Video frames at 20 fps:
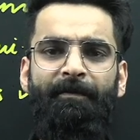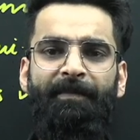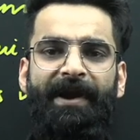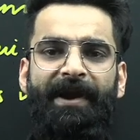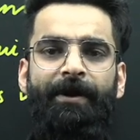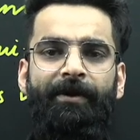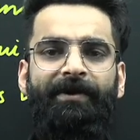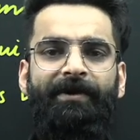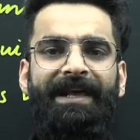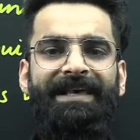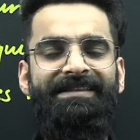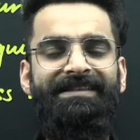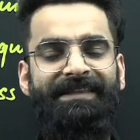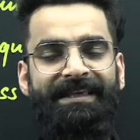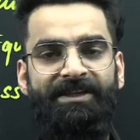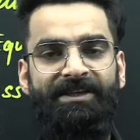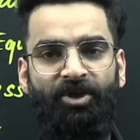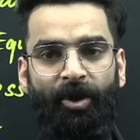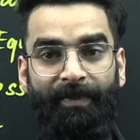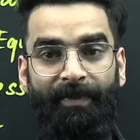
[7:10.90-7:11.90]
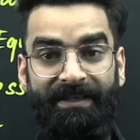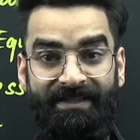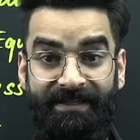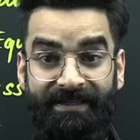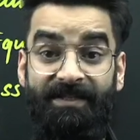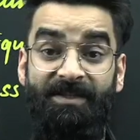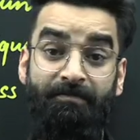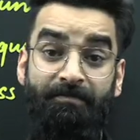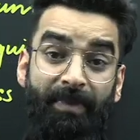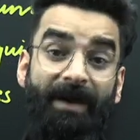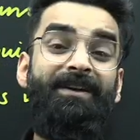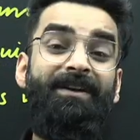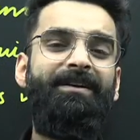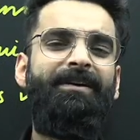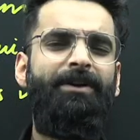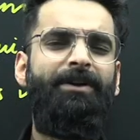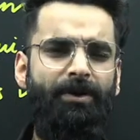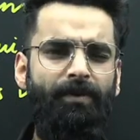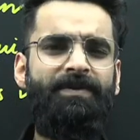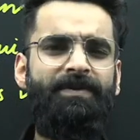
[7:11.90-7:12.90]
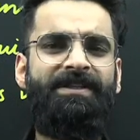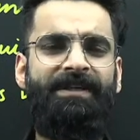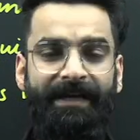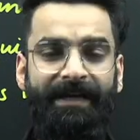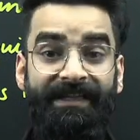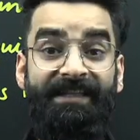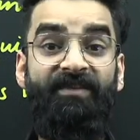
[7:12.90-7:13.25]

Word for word: prioritize these topics less, but do study